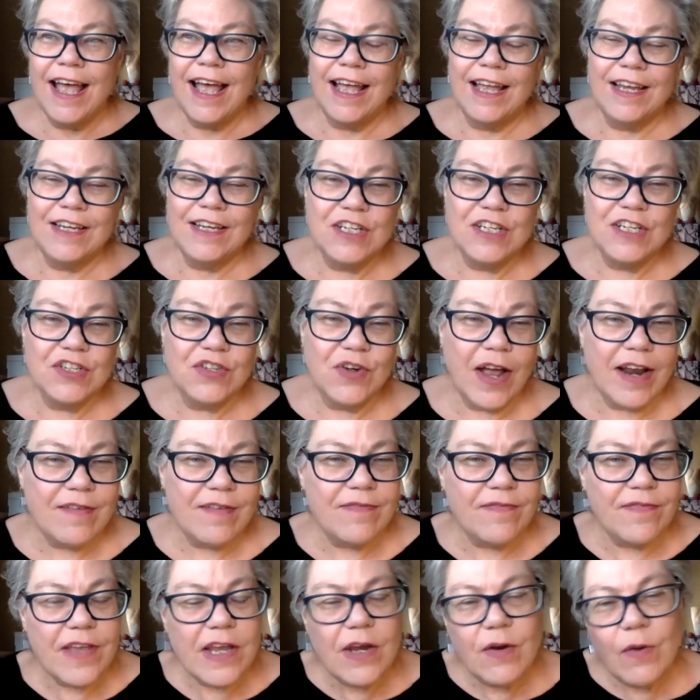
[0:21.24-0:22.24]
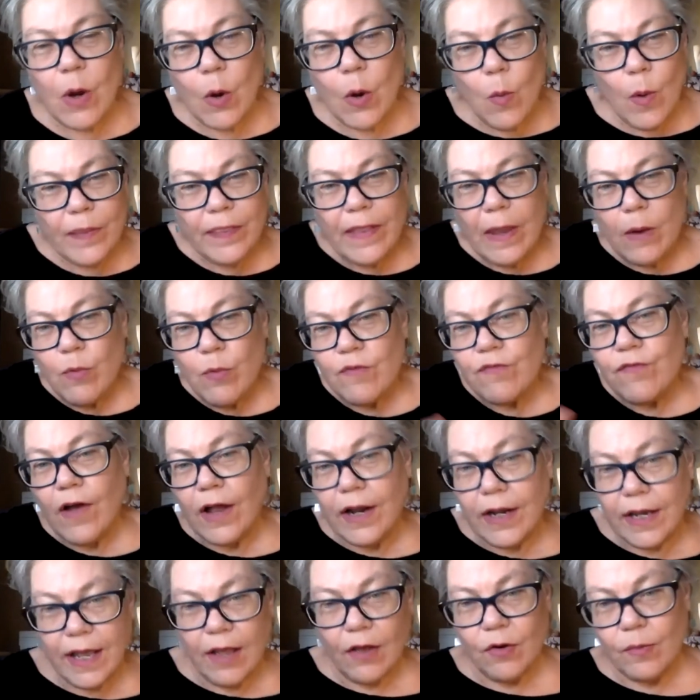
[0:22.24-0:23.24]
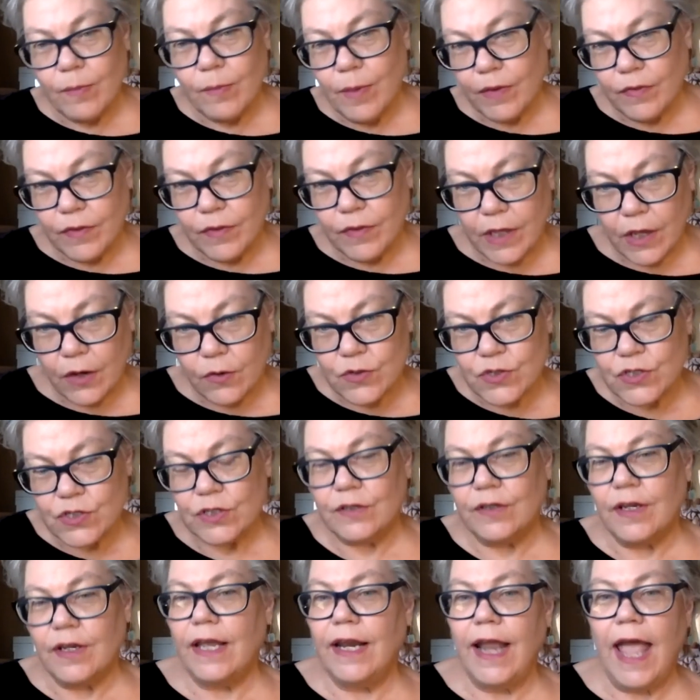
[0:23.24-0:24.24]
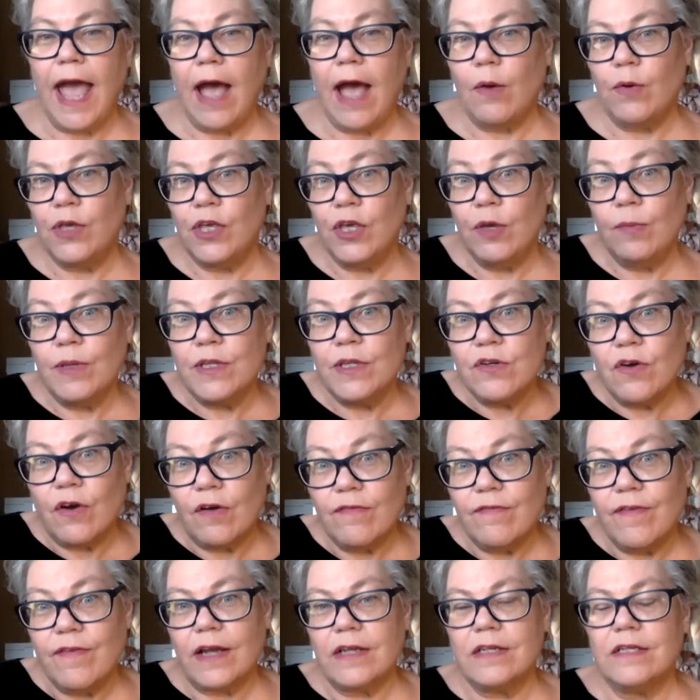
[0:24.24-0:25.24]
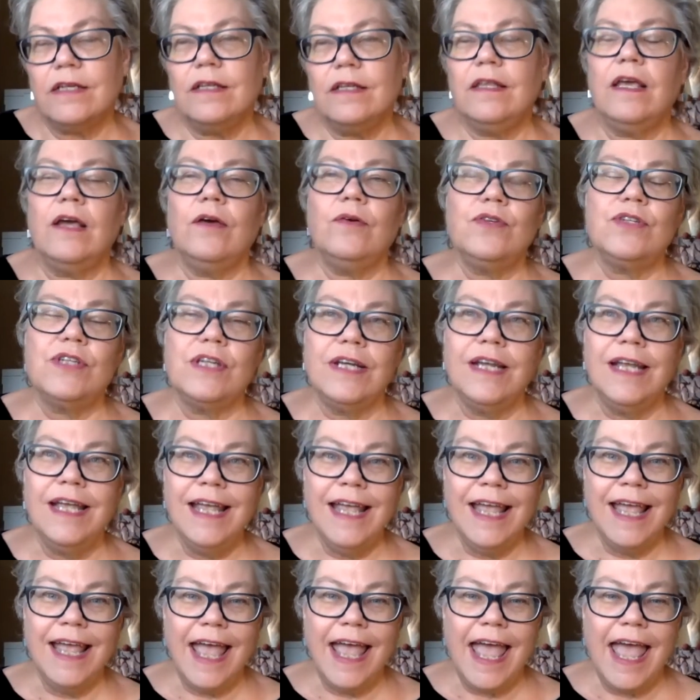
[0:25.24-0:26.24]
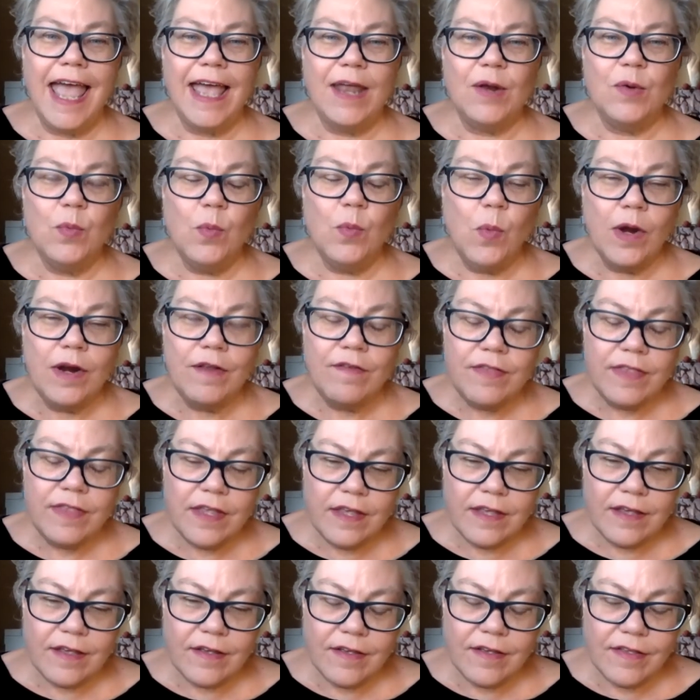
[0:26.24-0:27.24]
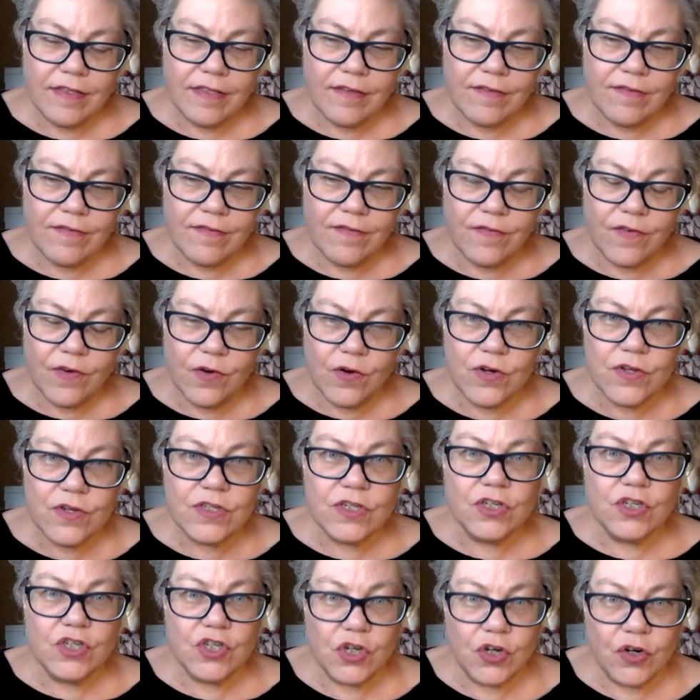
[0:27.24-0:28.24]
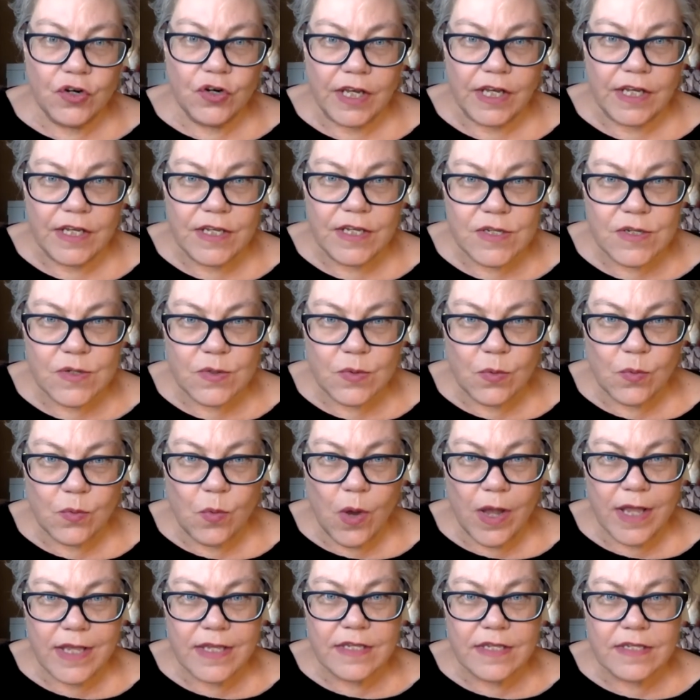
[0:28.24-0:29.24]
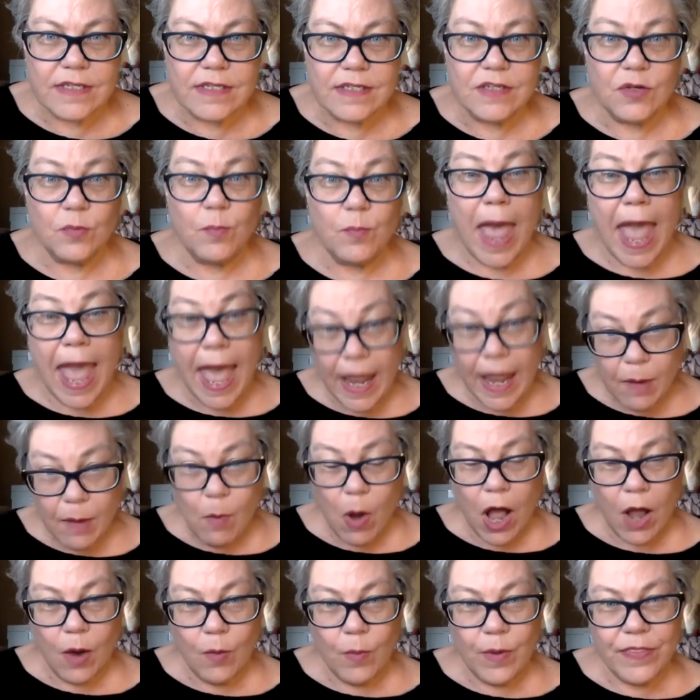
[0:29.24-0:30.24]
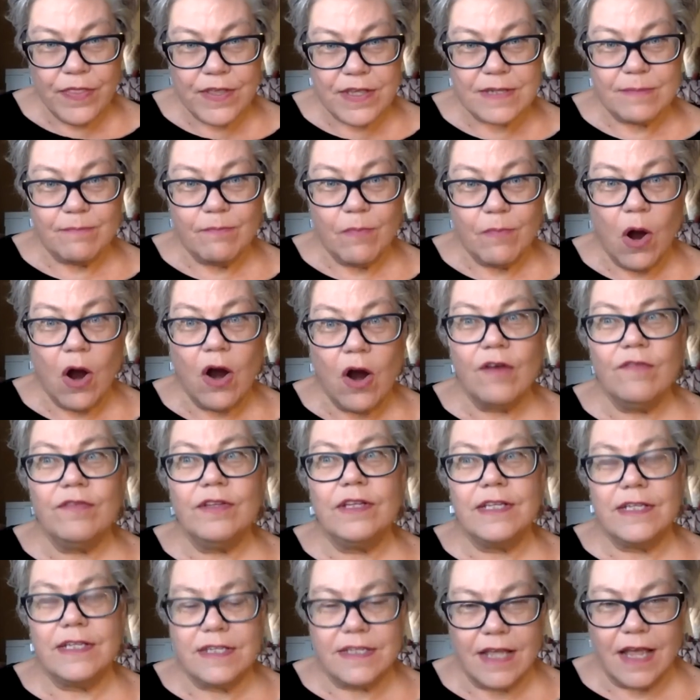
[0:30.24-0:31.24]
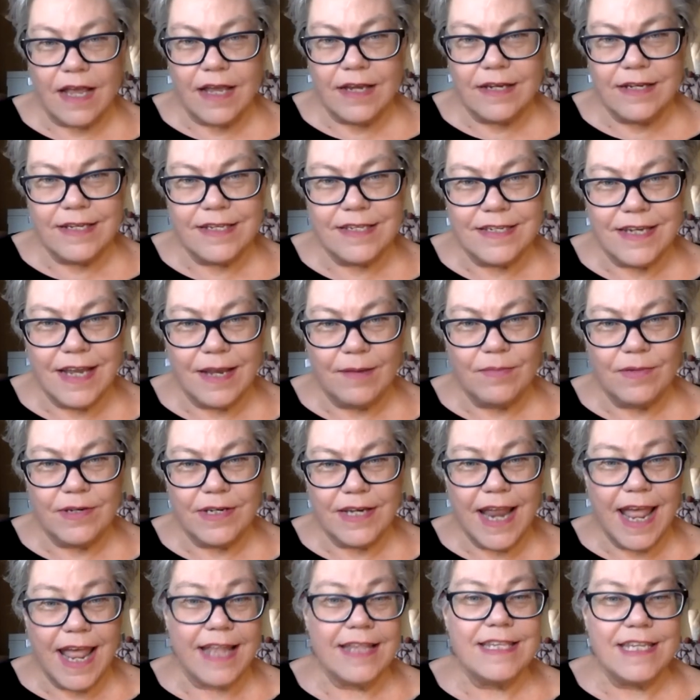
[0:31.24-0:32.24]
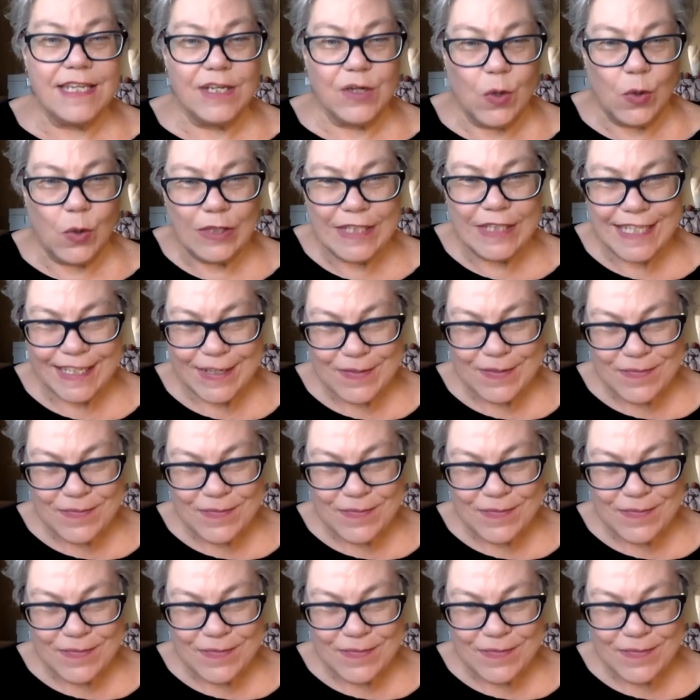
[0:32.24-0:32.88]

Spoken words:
to try to figure out what they were finding out about the ocean and how humans are affecting the ocean. And one of the first journeys was to Panama with this marvelous scientist named Nancy Knowlton,